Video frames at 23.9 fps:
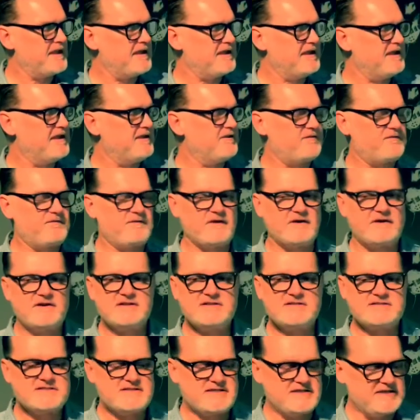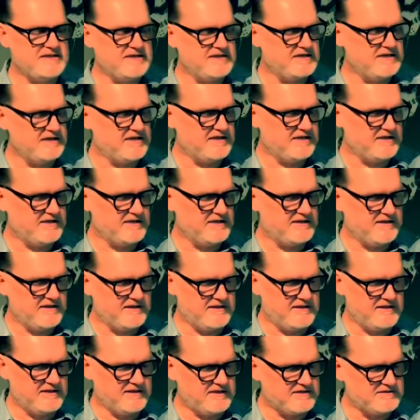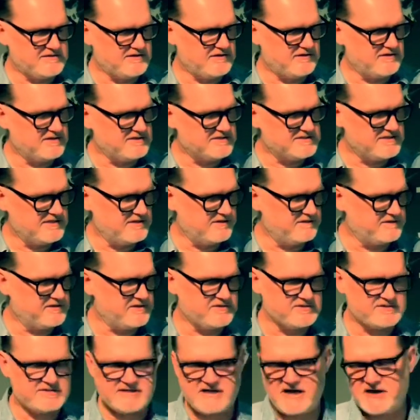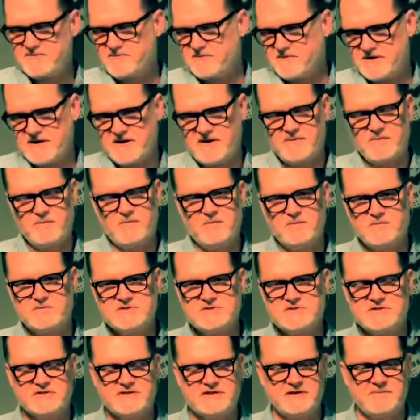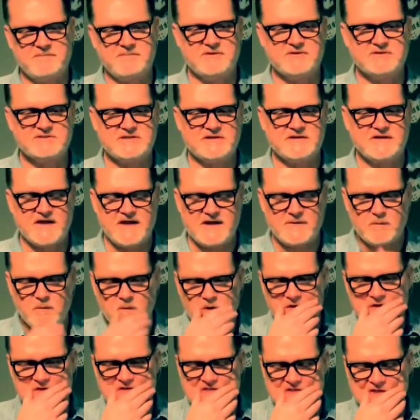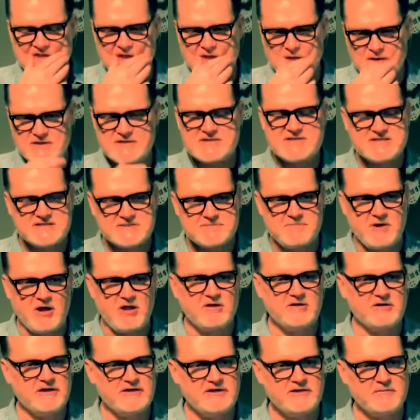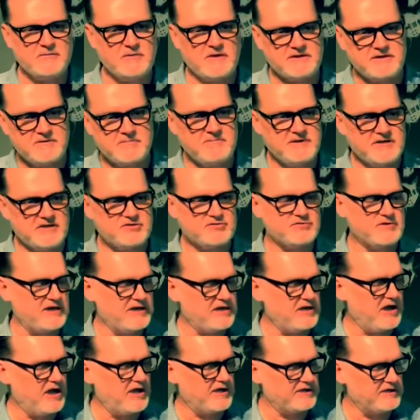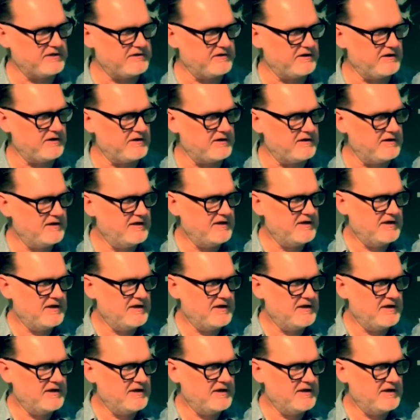As far as the guitar itself goes, when I was looking to build something, I wanted something smaller. I didn't want the big dreadnought guitar.